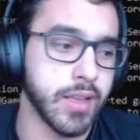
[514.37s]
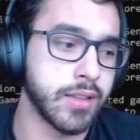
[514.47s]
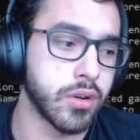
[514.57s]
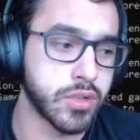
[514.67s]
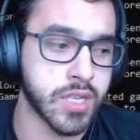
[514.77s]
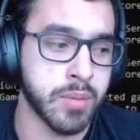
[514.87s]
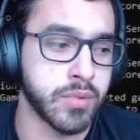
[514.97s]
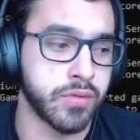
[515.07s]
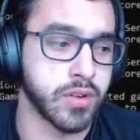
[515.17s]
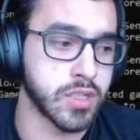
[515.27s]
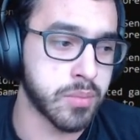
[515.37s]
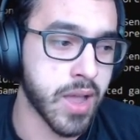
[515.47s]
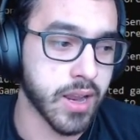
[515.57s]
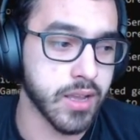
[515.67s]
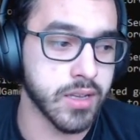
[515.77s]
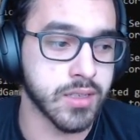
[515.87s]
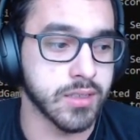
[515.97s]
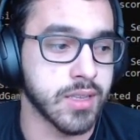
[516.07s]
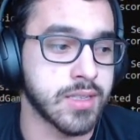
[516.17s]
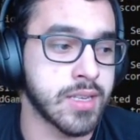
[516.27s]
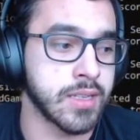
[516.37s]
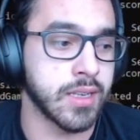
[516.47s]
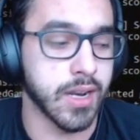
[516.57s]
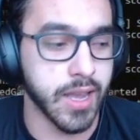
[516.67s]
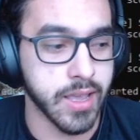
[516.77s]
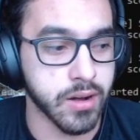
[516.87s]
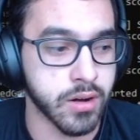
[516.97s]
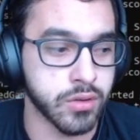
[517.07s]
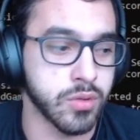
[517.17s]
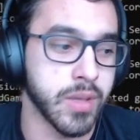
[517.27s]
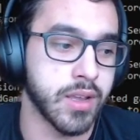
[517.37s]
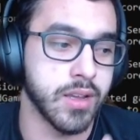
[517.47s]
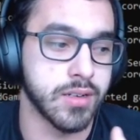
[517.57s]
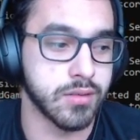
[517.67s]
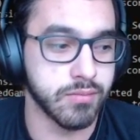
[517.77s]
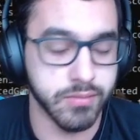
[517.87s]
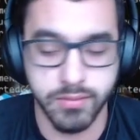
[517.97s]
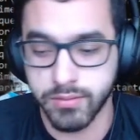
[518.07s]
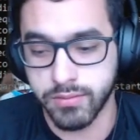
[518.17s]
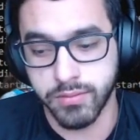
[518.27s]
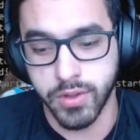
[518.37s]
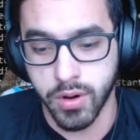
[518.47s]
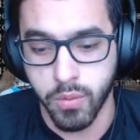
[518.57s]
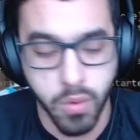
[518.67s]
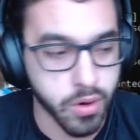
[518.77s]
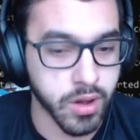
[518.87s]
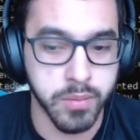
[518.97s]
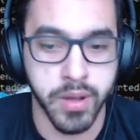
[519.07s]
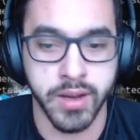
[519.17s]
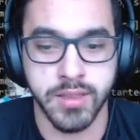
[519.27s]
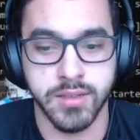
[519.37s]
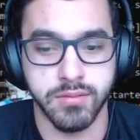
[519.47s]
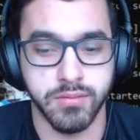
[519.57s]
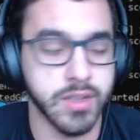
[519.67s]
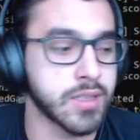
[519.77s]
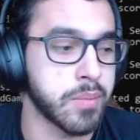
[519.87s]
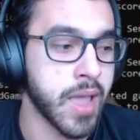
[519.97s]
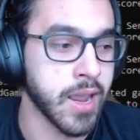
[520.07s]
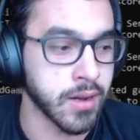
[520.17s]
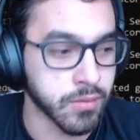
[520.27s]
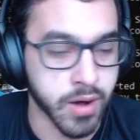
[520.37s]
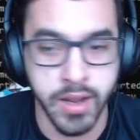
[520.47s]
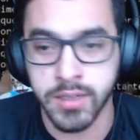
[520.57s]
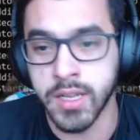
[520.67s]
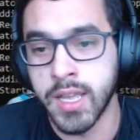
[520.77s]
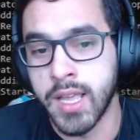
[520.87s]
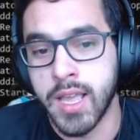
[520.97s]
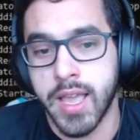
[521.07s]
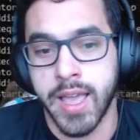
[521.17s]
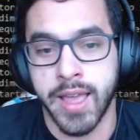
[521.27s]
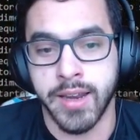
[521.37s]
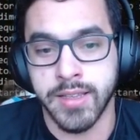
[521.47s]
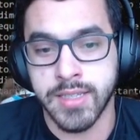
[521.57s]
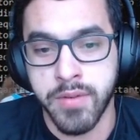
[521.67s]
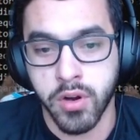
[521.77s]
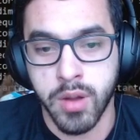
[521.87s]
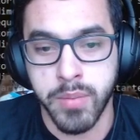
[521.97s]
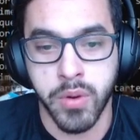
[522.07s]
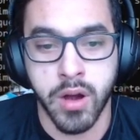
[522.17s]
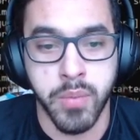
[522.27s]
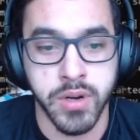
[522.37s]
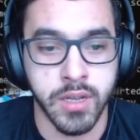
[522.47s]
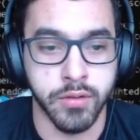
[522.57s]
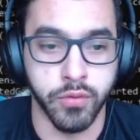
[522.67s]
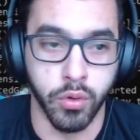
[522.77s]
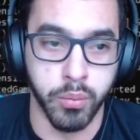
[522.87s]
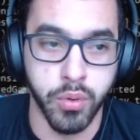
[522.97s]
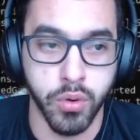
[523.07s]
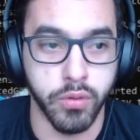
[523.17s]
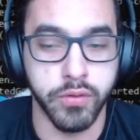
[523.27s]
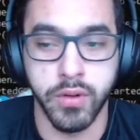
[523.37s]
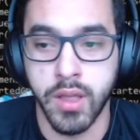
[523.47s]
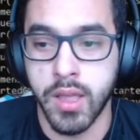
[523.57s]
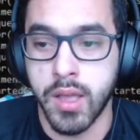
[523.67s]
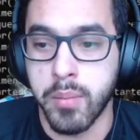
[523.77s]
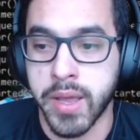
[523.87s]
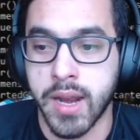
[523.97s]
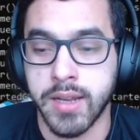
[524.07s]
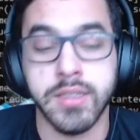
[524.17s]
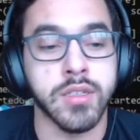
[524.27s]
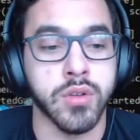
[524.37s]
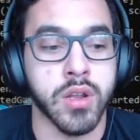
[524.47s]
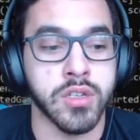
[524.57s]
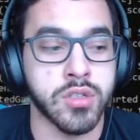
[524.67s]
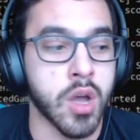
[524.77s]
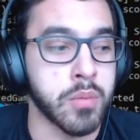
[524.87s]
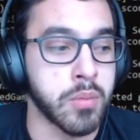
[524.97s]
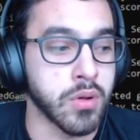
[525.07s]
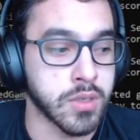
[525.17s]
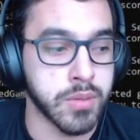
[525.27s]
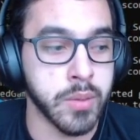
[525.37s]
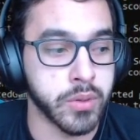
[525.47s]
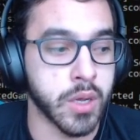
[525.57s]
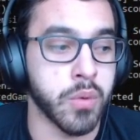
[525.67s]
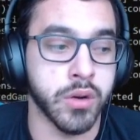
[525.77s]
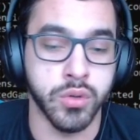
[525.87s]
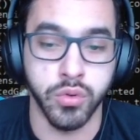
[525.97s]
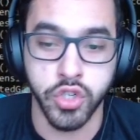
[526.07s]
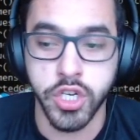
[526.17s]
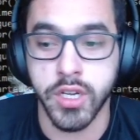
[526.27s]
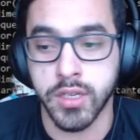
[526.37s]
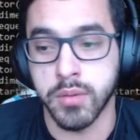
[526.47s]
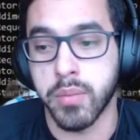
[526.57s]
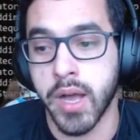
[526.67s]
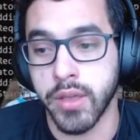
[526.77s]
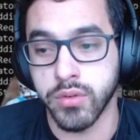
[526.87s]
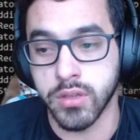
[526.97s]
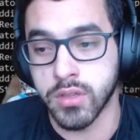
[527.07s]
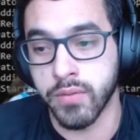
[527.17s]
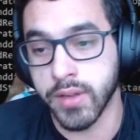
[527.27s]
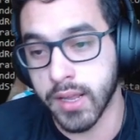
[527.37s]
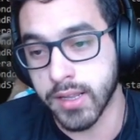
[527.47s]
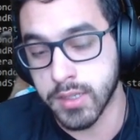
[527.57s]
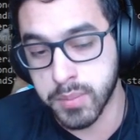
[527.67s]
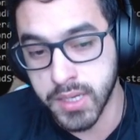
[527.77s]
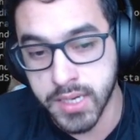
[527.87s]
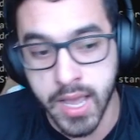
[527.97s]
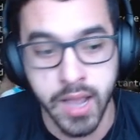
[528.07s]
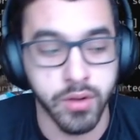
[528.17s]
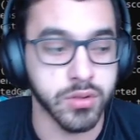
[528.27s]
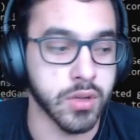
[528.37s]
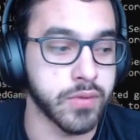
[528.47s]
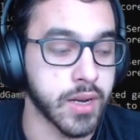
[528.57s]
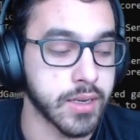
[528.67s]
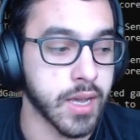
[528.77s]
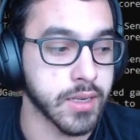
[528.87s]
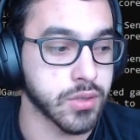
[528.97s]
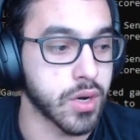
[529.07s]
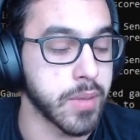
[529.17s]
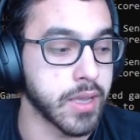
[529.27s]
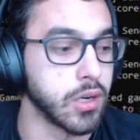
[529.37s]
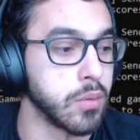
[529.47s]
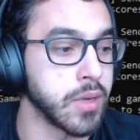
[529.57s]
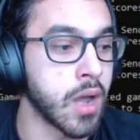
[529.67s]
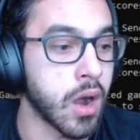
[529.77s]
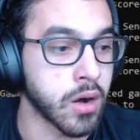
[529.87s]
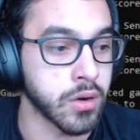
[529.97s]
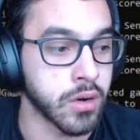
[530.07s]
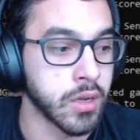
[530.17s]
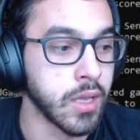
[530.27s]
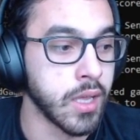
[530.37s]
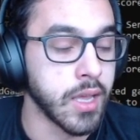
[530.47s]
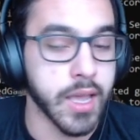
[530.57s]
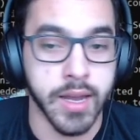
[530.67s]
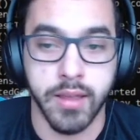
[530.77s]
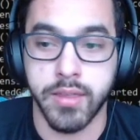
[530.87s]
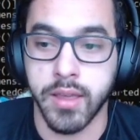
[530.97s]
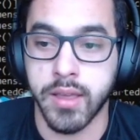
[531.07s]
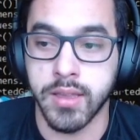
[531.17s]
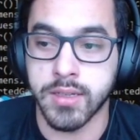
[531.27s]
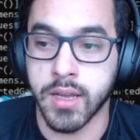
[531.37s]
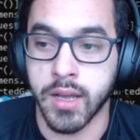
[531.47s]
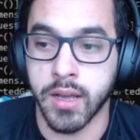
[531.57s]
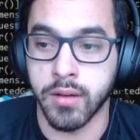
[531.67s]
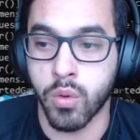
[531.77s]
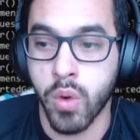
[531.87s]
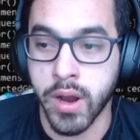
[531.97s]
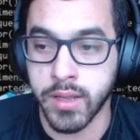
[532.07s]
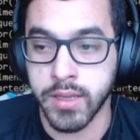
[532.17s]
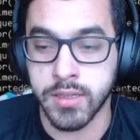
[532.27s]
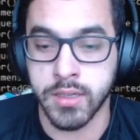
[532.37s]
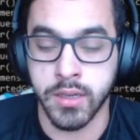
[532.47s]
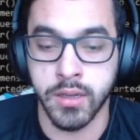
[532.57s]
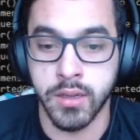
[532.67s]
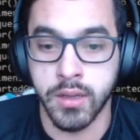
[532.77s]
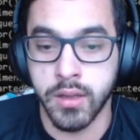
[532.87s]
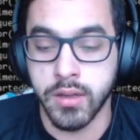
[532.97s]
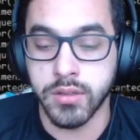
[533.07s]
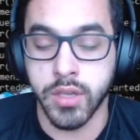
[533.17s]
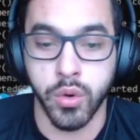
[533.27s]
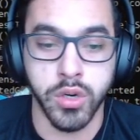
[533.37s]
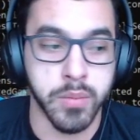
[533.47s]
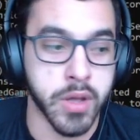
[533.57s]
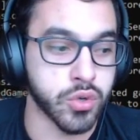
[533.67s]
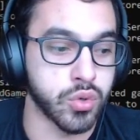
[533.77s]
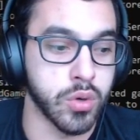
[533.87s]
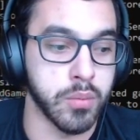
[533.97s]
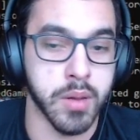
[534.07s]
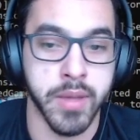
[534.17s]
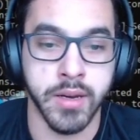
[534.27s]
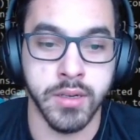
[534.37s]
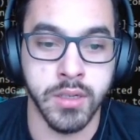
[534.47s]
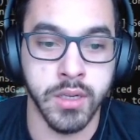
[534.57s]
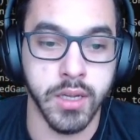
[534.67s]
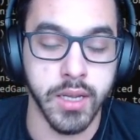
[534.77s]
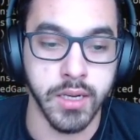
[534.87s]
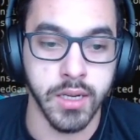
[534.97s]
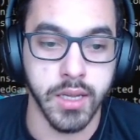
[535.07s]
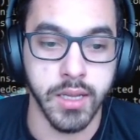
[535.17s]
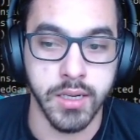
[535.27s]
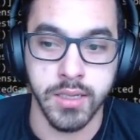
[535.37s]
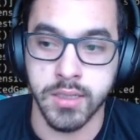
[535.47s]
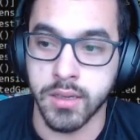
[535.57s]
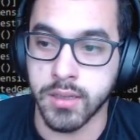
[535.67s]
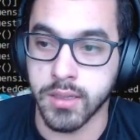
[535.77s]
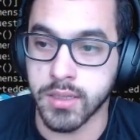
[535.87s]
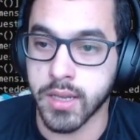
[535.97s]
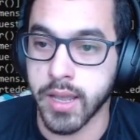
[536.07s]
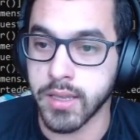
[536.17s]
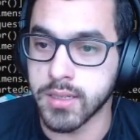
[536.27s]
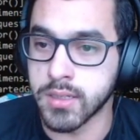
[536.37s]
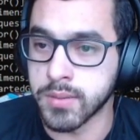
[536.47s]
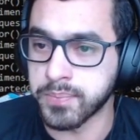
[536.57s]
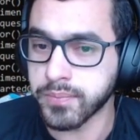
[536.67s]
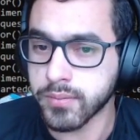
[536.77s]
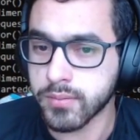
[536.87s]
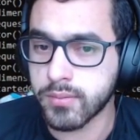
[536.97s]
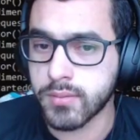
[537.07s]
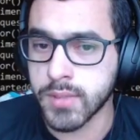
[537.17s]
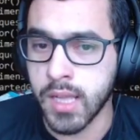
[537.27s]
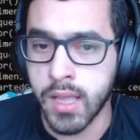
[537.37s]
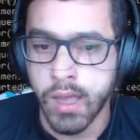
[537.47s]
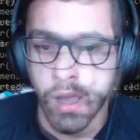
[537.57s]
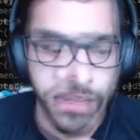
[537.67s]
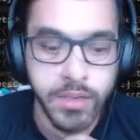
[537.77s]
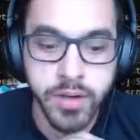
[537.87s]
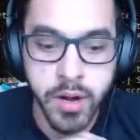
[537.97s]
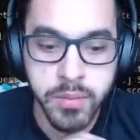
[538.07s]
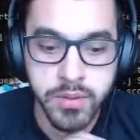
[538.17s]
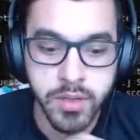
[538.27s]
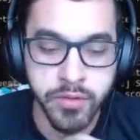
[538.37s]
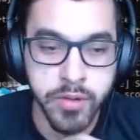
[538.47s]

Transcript: intercept the first packet and then send it later to make it work, but it's a pain, right? And it's never going to be 100% foolproof, but at least it's going to stop most people that want to cheat by using something like a speed DAC or something like that. It's going to make it a little bit harder, and I think it's a quite easy security measure to implement in this case. In terms